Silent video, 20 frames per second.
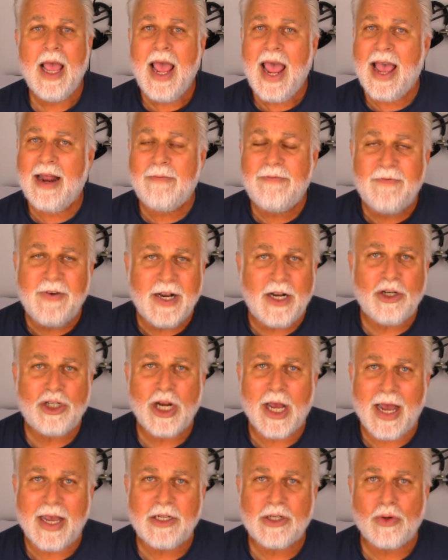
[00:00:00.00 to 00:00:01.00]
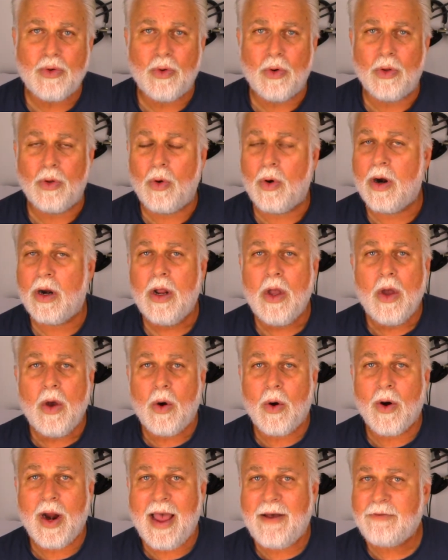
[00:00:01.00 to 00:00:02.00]
and finish high school
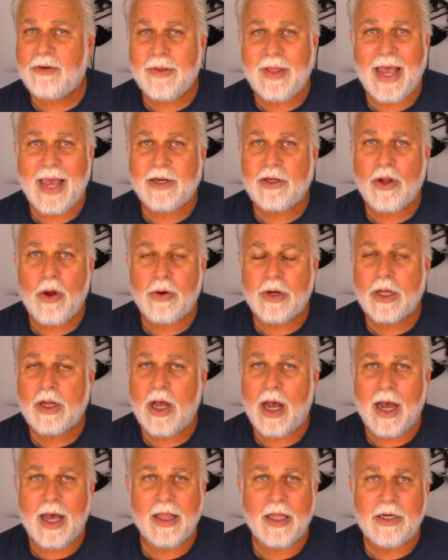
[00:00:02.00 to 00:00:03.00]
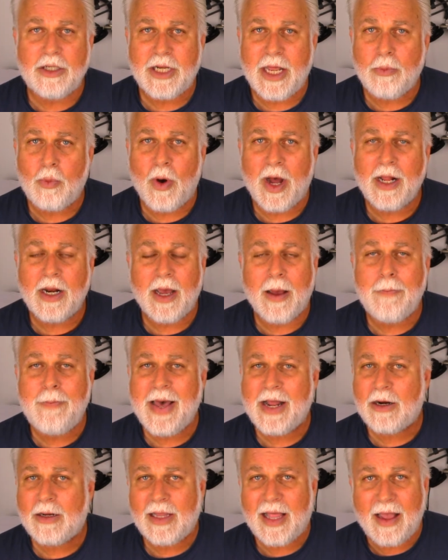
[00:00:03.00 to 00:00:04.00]
or after that go to college and want a
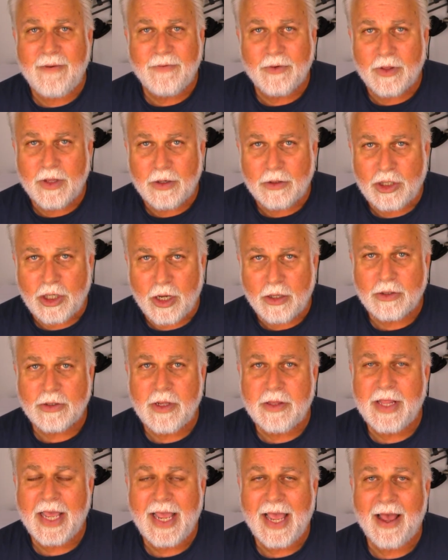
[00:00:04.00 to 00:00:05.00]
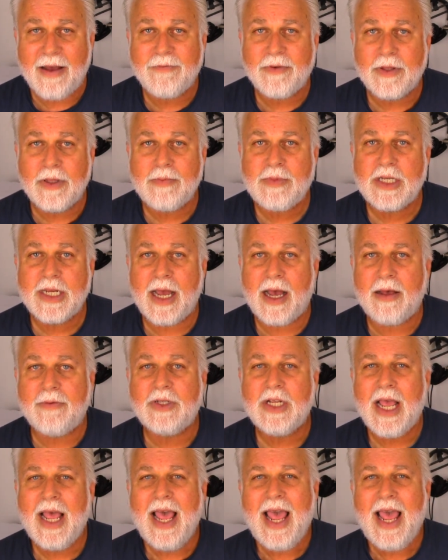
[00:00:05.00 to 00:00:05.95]
better life for their children than they have for themselves.